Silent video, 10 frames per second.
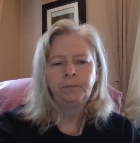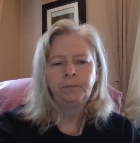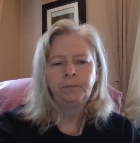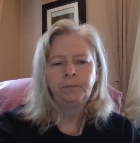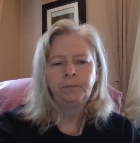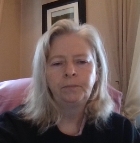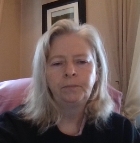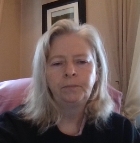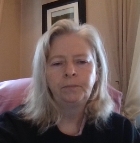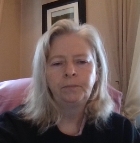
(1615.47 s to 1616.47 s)

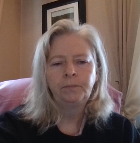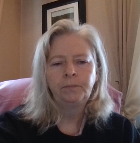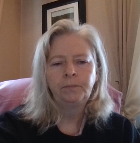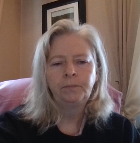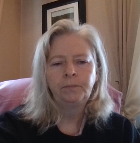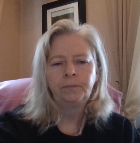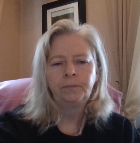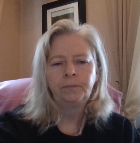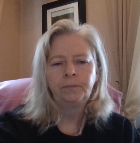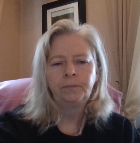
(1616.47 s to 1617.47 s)

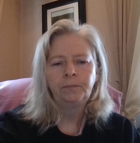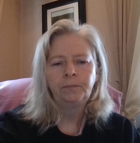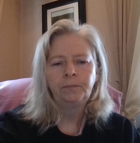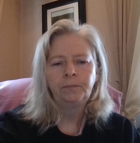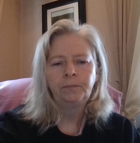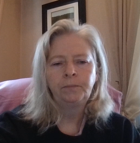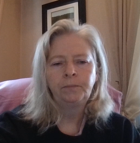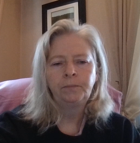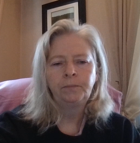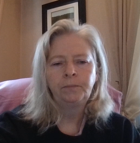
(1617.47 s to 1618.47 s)

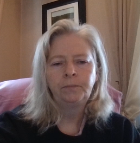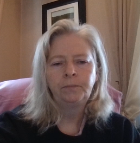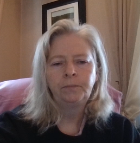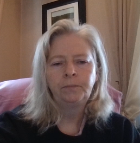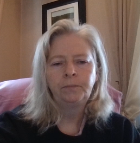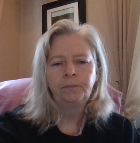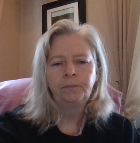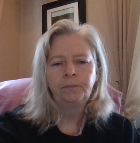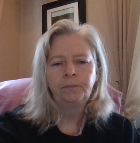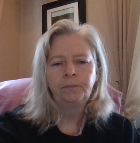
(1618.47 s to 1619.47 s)

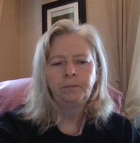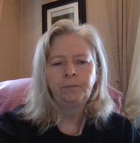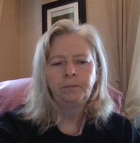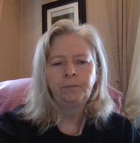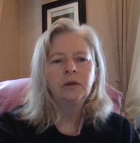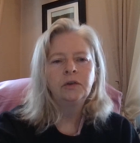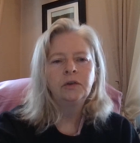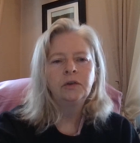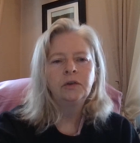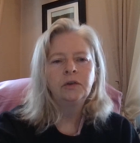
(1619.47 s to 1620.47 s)

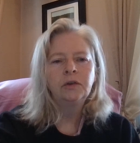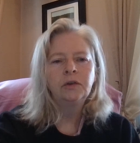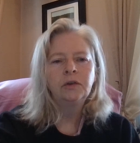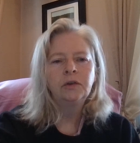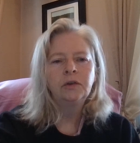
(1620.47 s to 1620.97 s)
(silence)